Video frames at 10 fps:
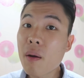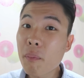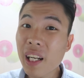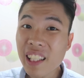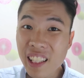
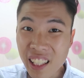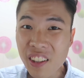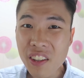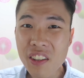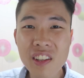But
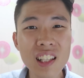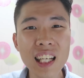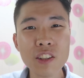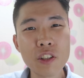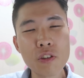here, they
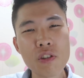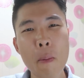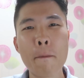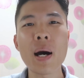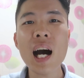like to use
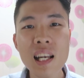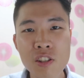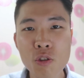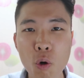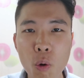bar
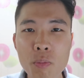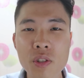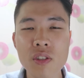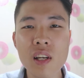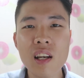
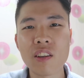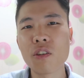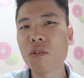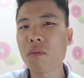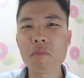soaps. You
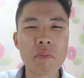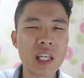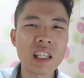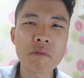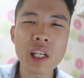know,
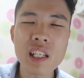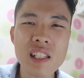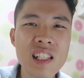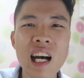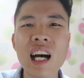being whether
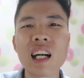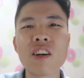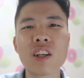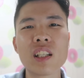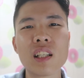is it hung
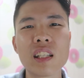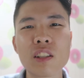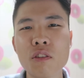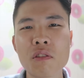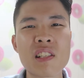on a
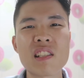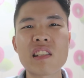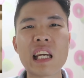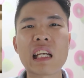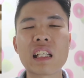little
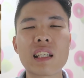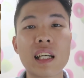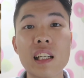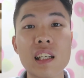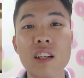stick
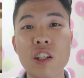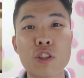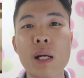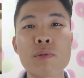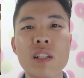kind of
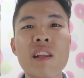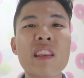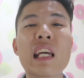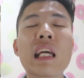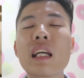contraption
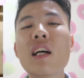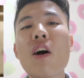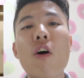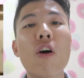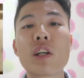thing
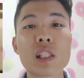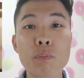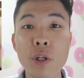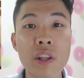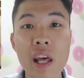or just
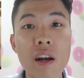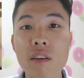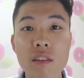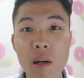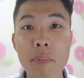put
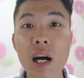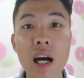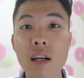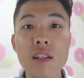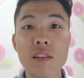there, a
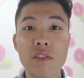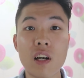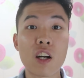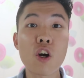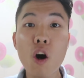bar.
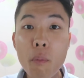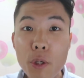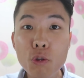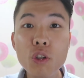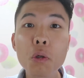A
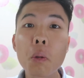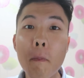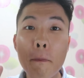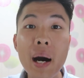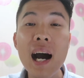communal
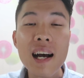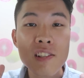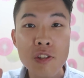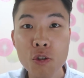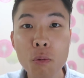bar
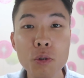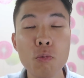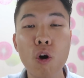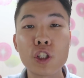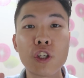soap to
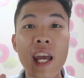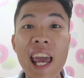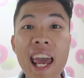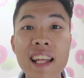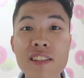wash your
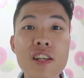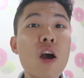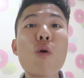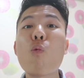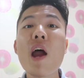hands
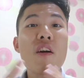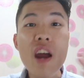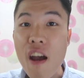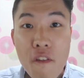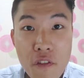
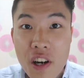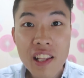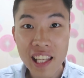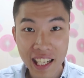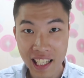wherever
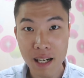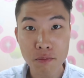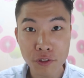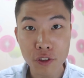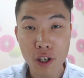they
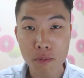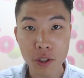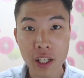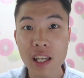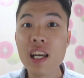come from,
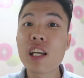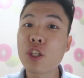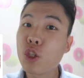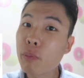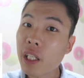okay?
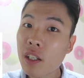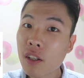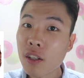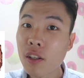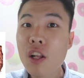
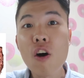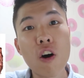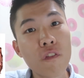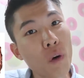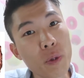Cubicle
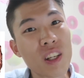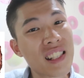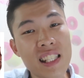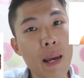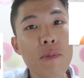or from your
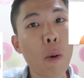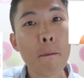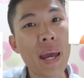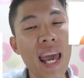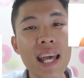zip, your
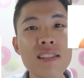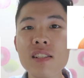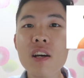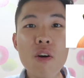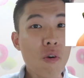pants.